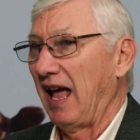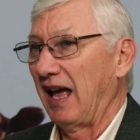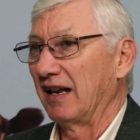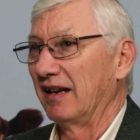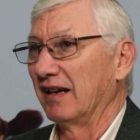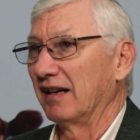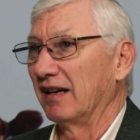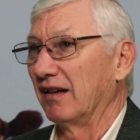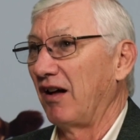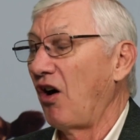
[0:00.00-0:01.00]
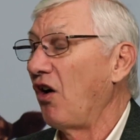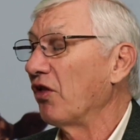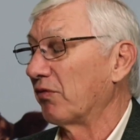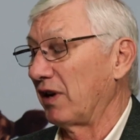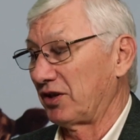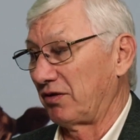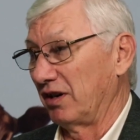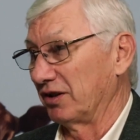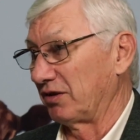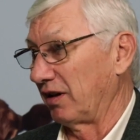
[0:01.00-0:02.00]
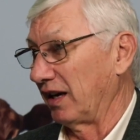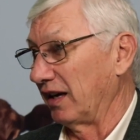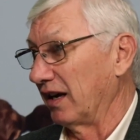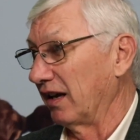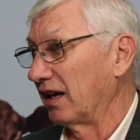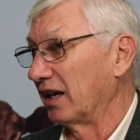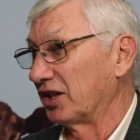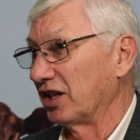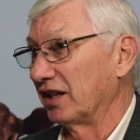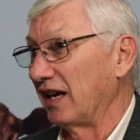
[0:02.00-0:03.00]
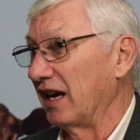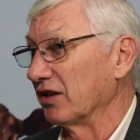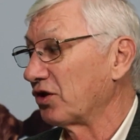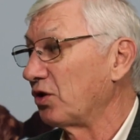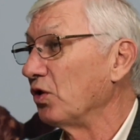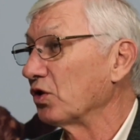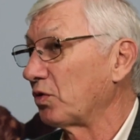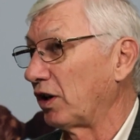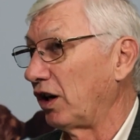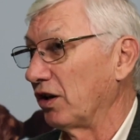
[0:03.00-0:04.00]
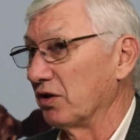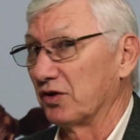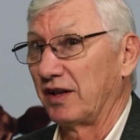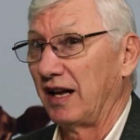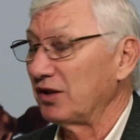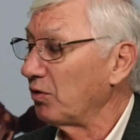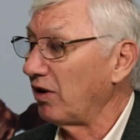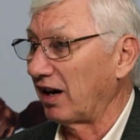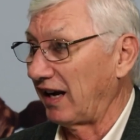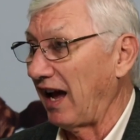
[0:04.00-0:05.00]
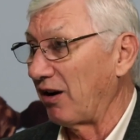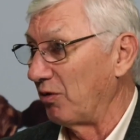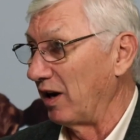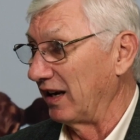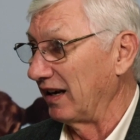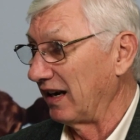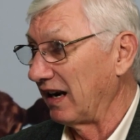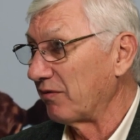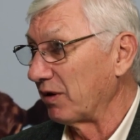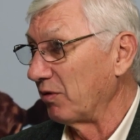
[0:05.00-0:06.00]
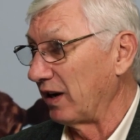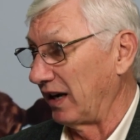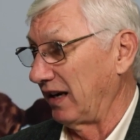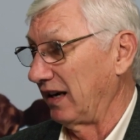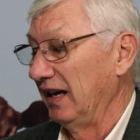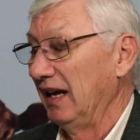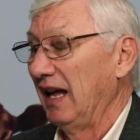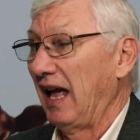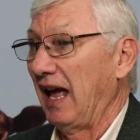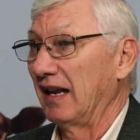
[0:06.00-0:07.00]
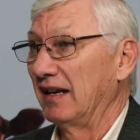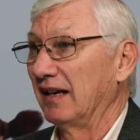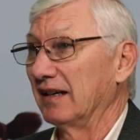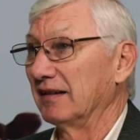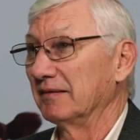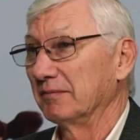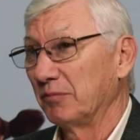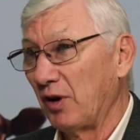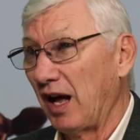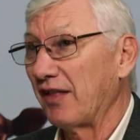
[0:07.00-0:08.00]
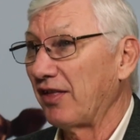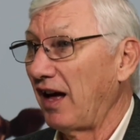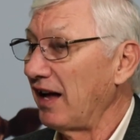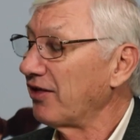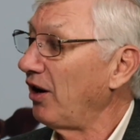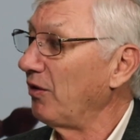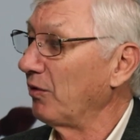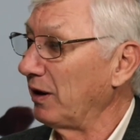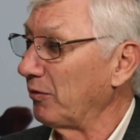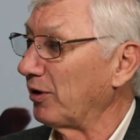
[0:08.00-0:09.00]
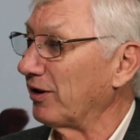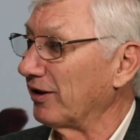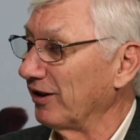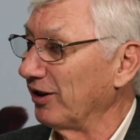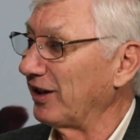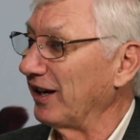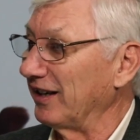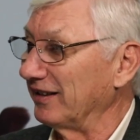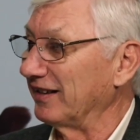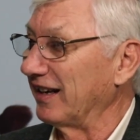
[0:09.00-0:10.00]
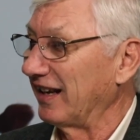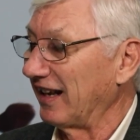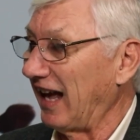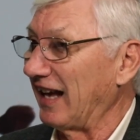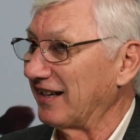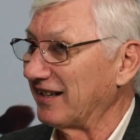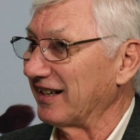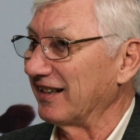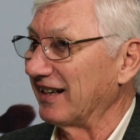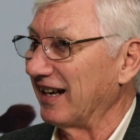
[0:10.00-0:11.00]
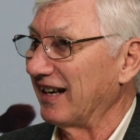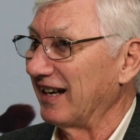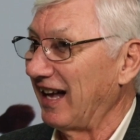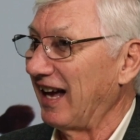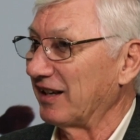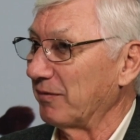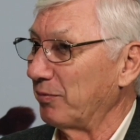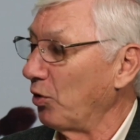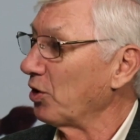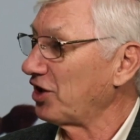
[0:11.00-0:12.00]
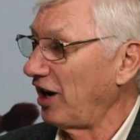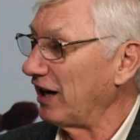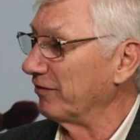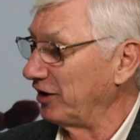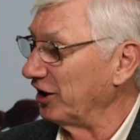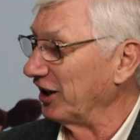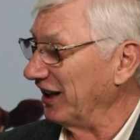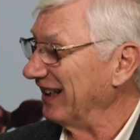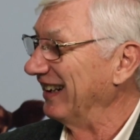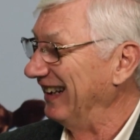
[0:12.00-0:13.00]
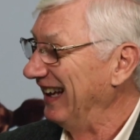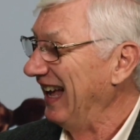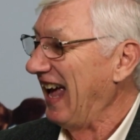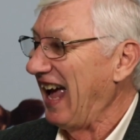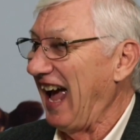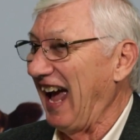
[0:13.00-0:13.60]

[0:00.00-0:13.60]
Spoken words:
And all the restaurant trade got shut down. Schools were closed. That's where our cattle went every week. And boy, I thought we were looking at the poor side of good. Mm-hmm.